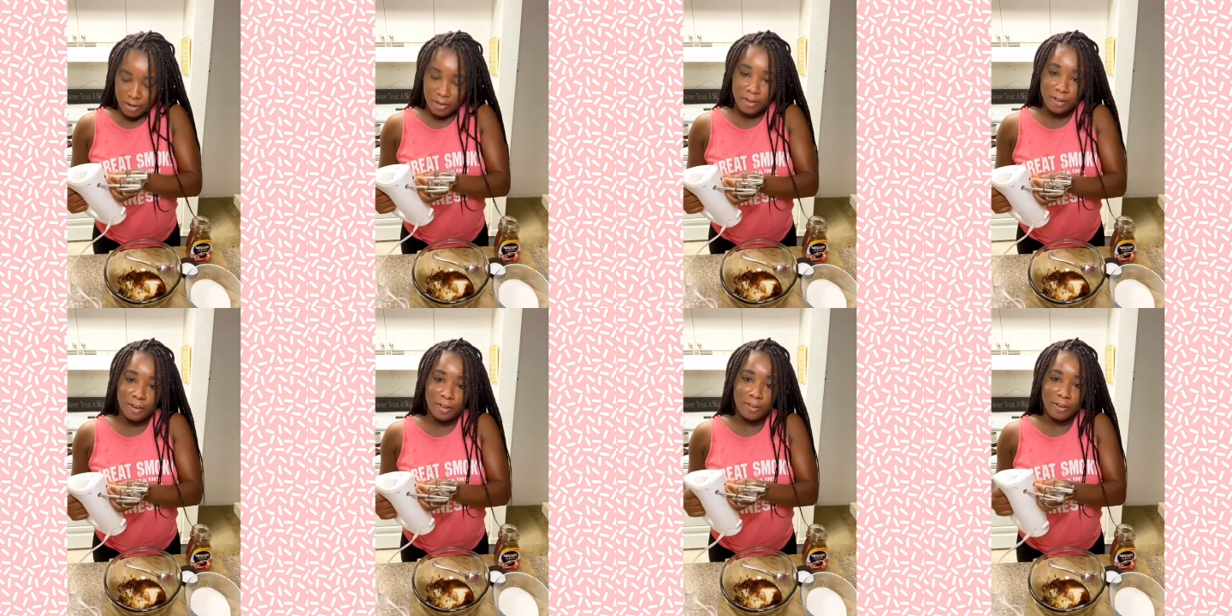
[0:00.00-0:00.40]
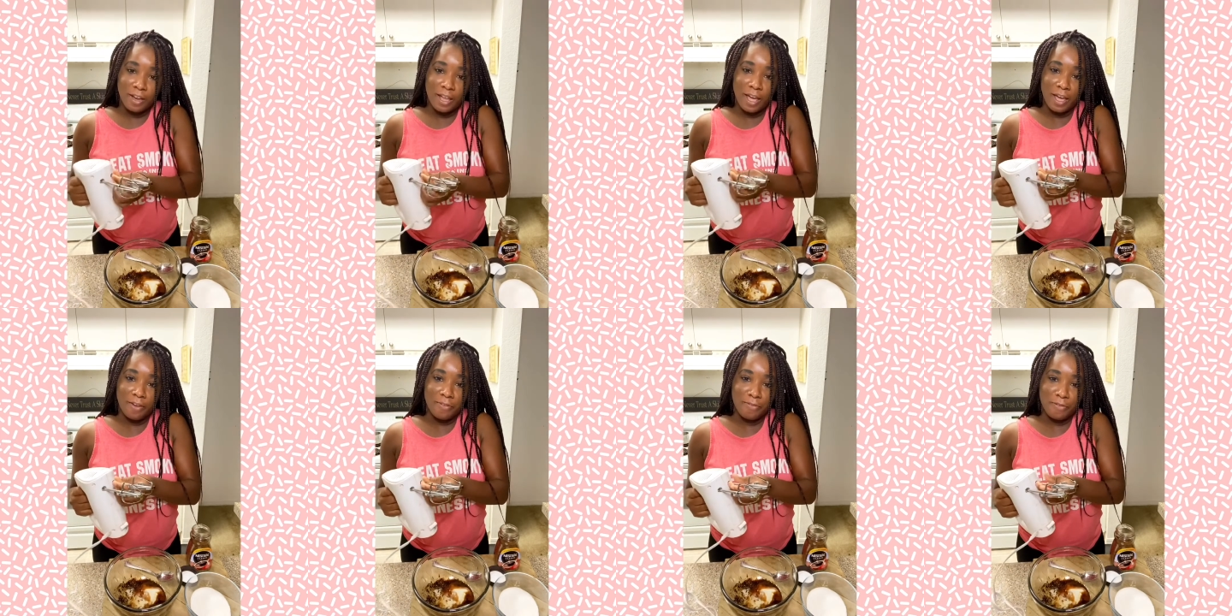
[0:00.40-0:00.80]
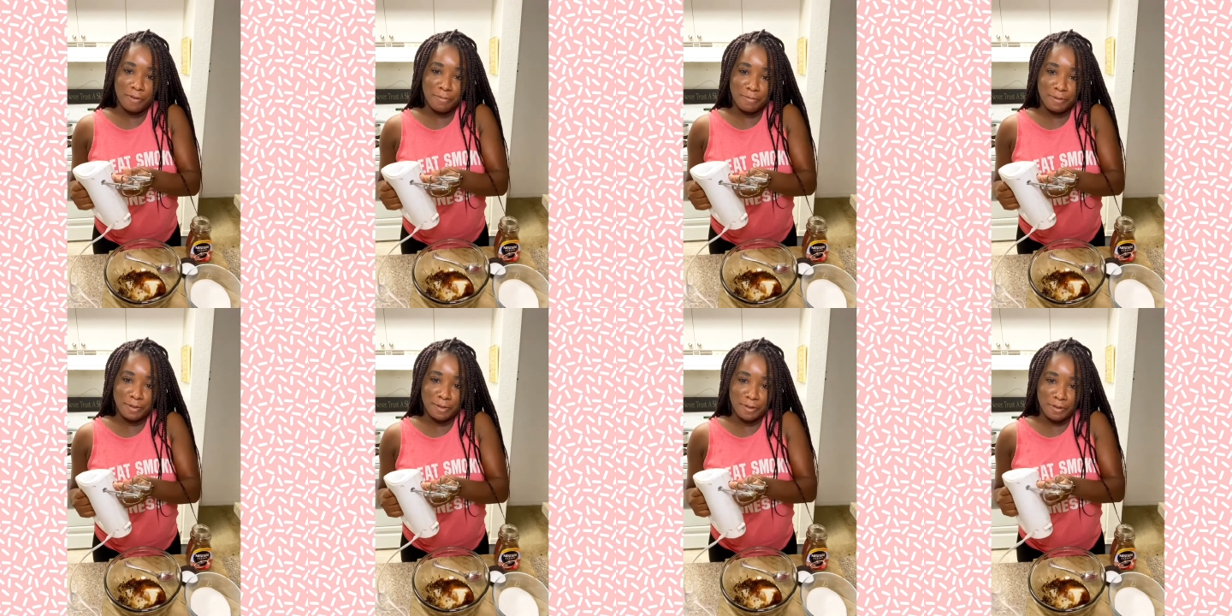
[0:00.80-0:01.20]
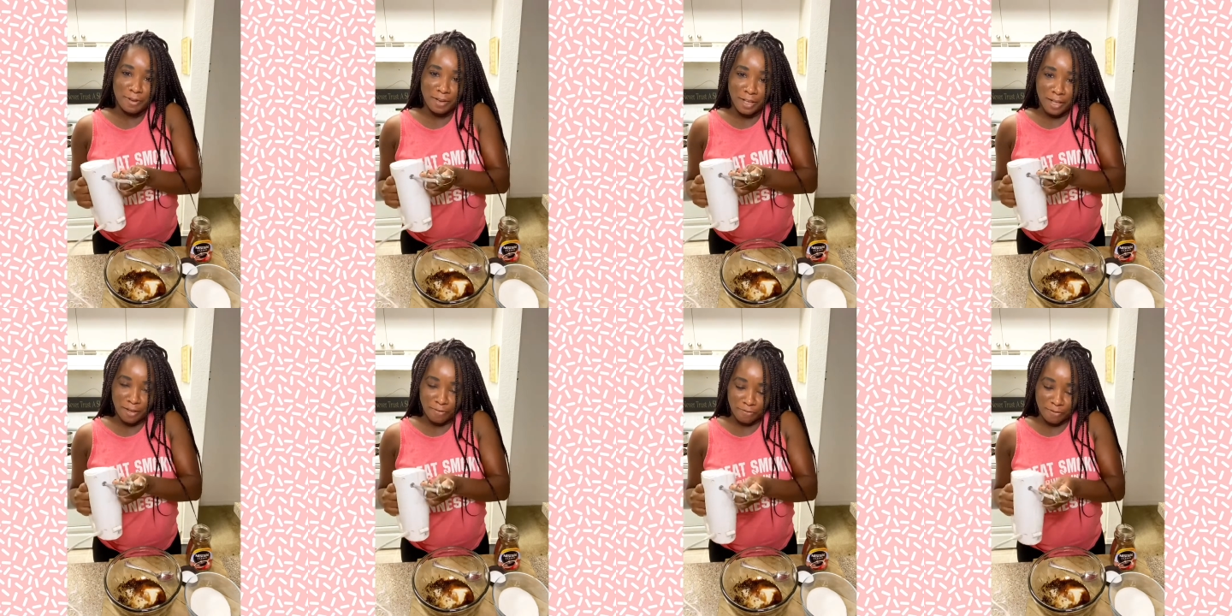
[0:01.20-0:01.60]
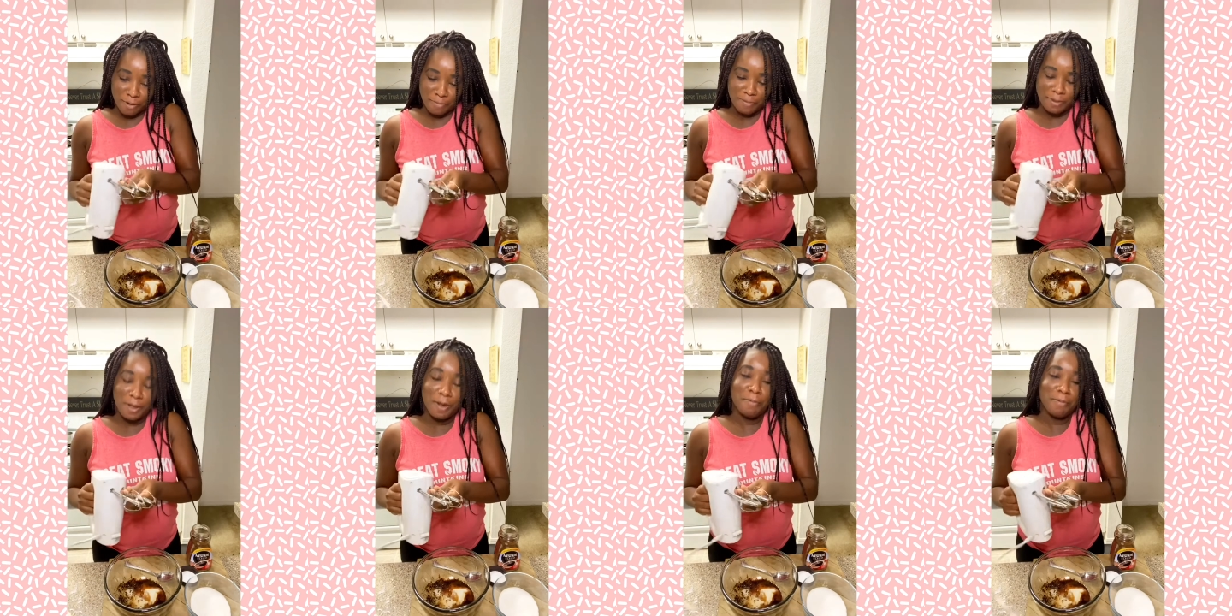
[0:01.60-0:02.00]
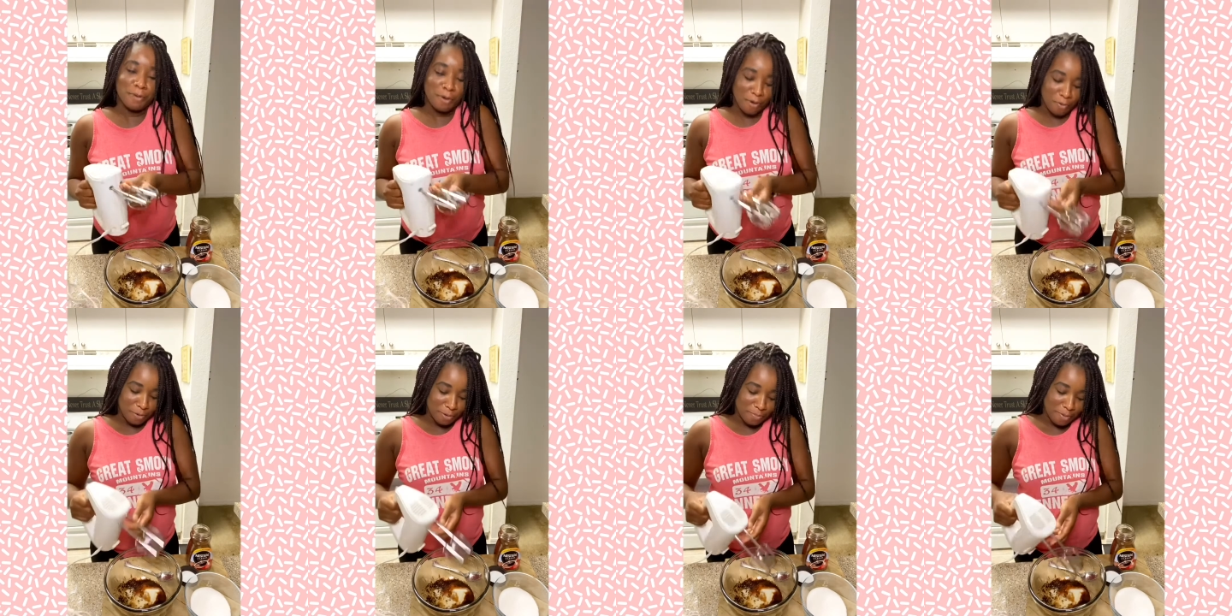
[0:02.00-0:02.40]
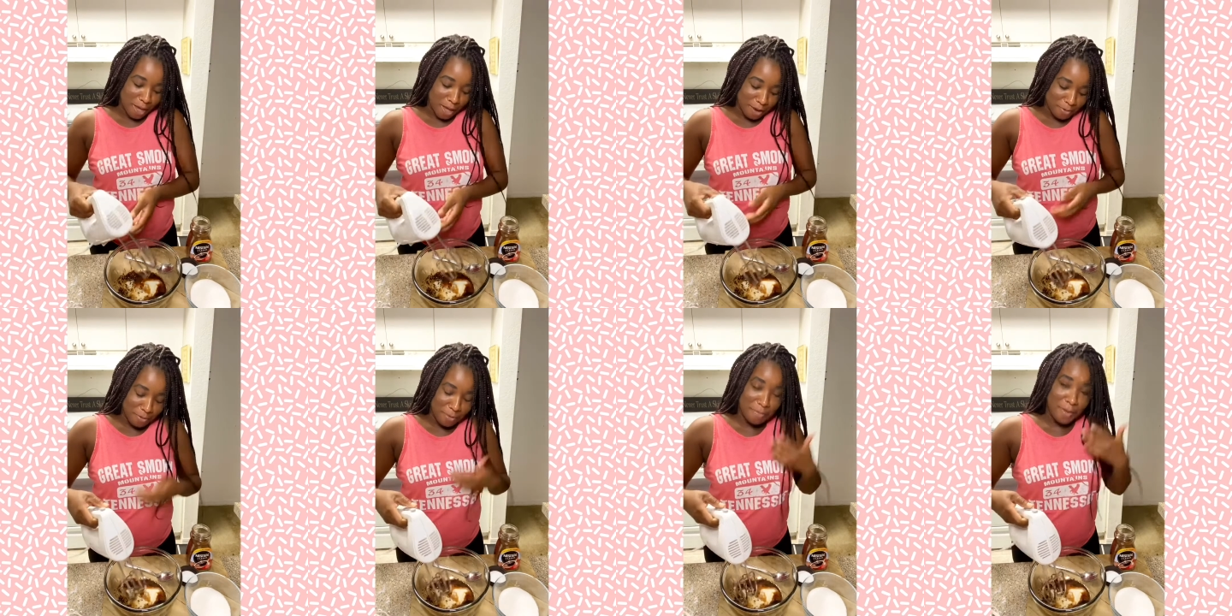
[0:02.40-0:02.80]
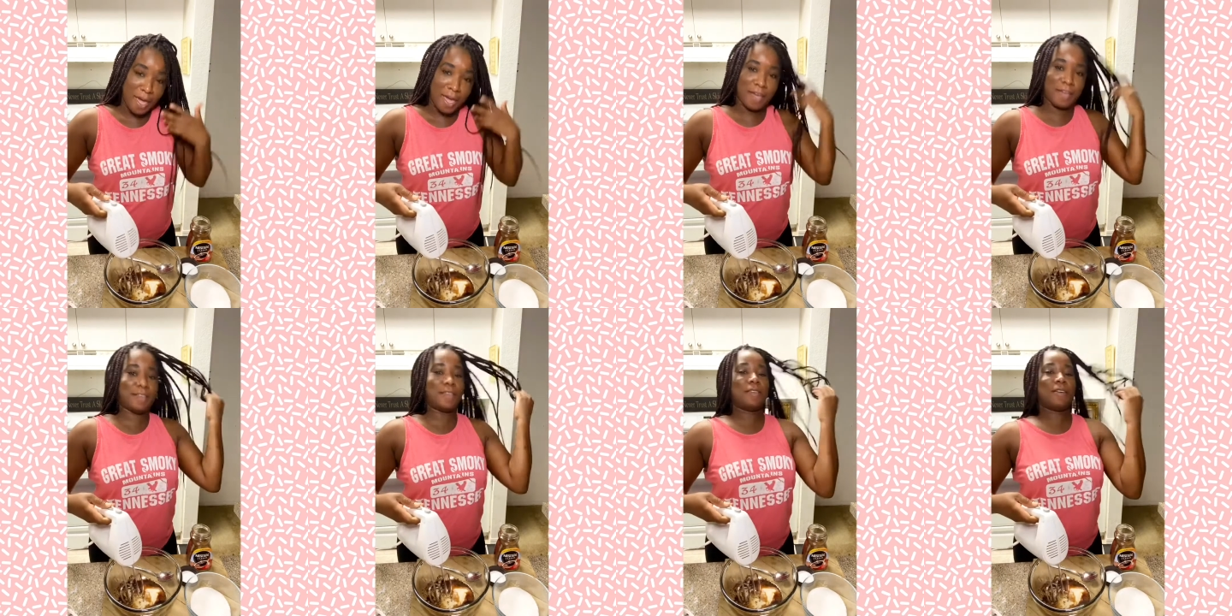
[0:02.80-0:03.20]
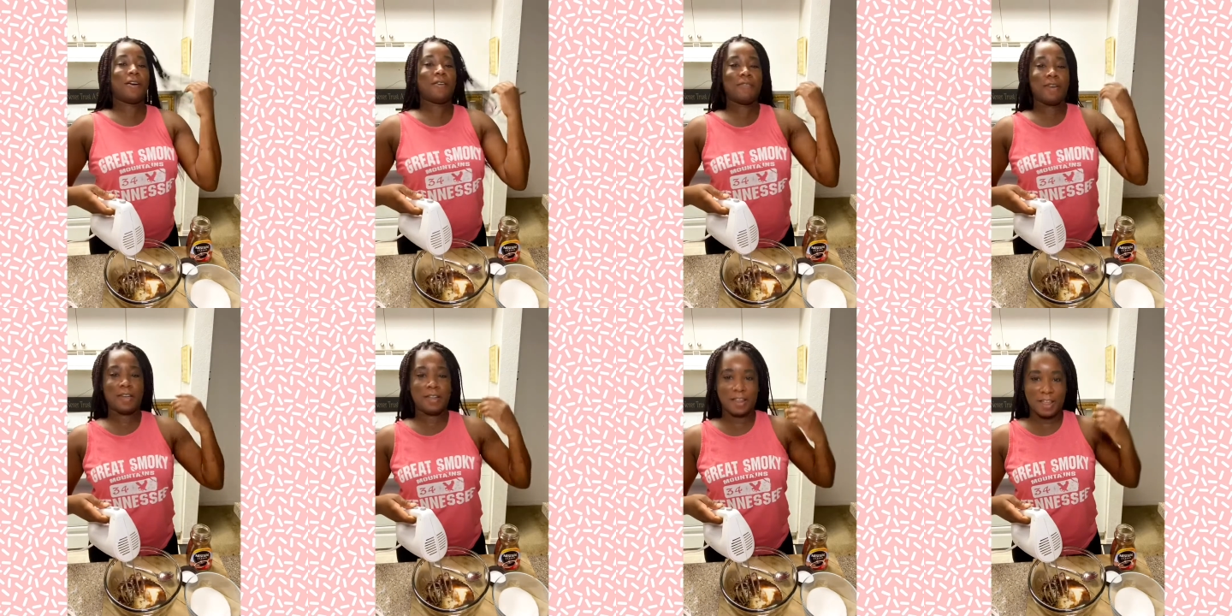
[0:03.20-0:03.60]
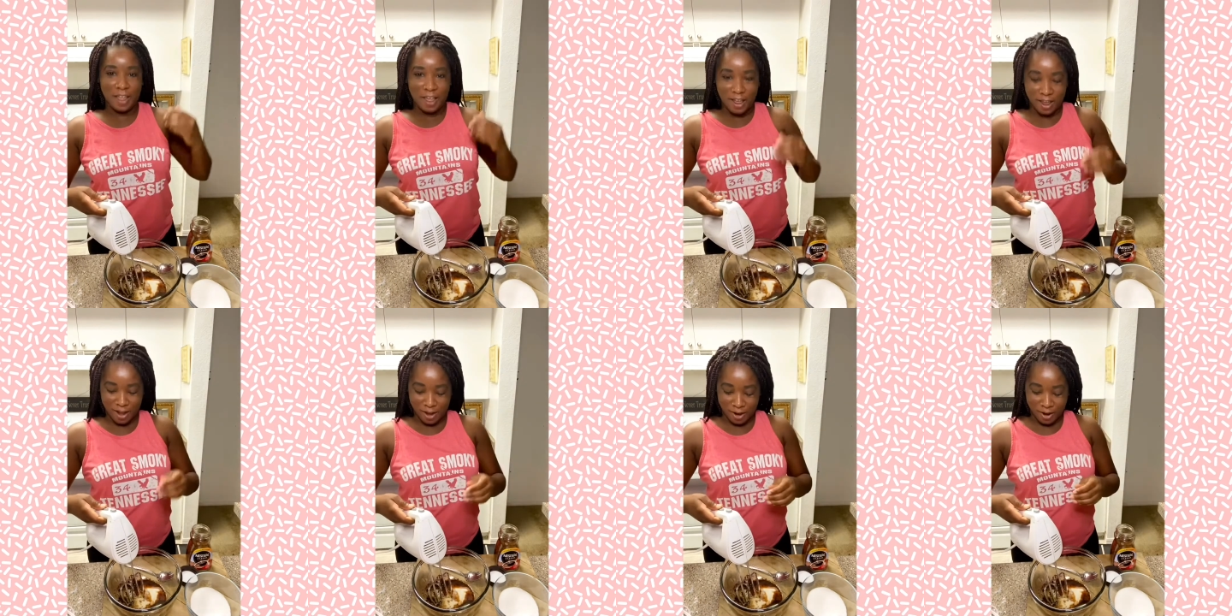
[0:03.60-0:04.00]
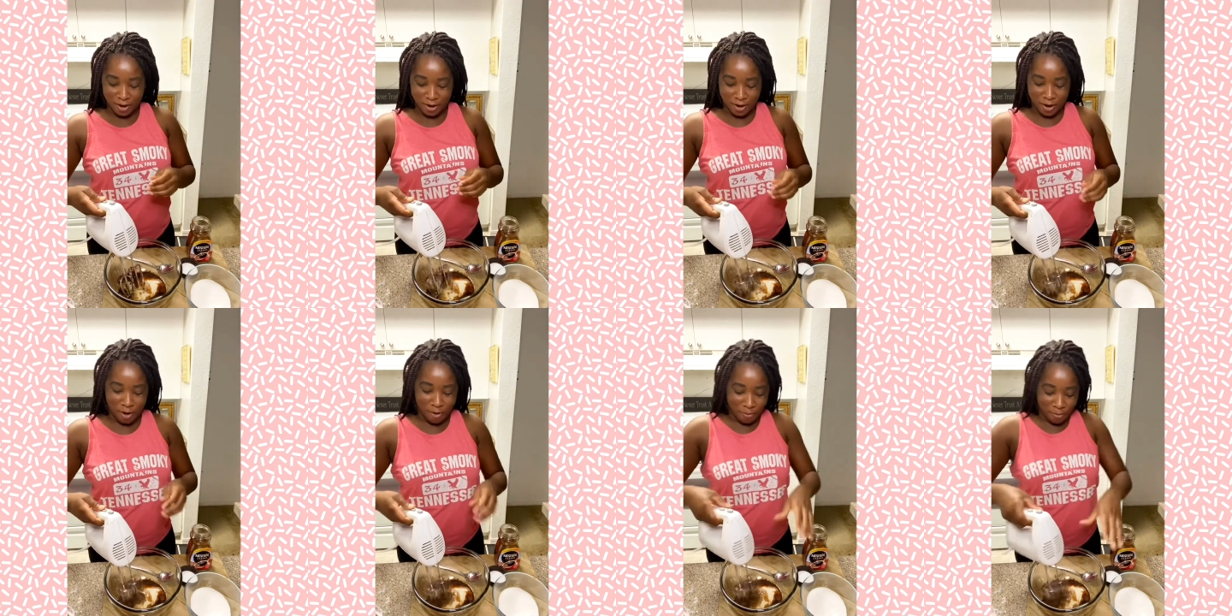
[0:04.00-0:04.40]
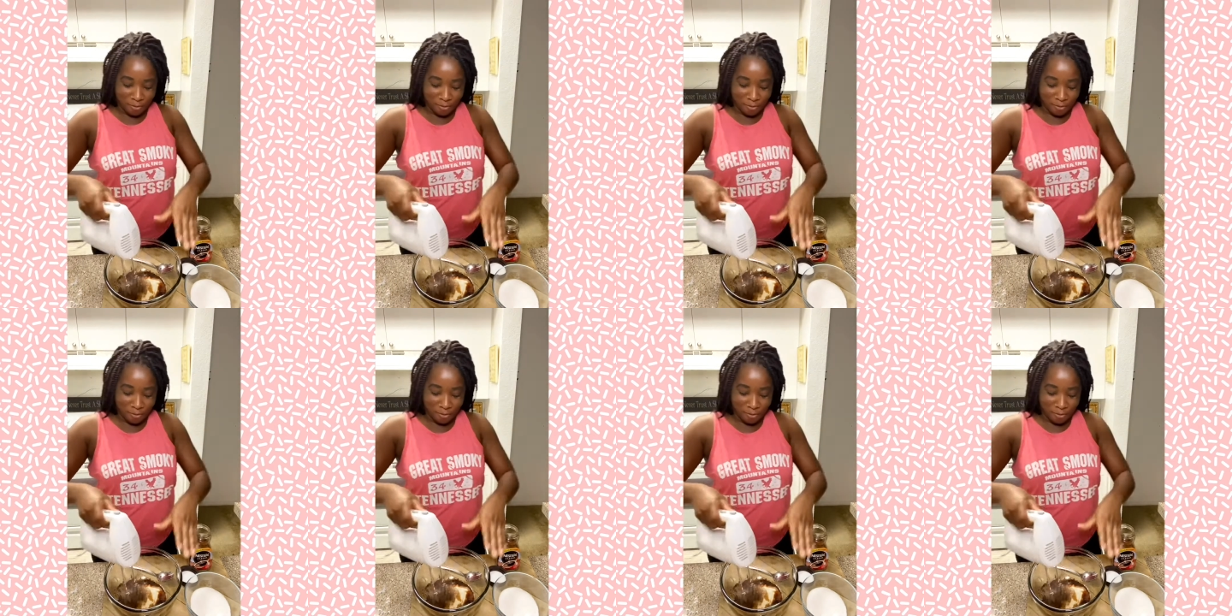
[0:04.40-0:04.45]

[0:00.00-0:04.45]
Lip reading: Don't laugh at me. There we go. We're back. All right, and go.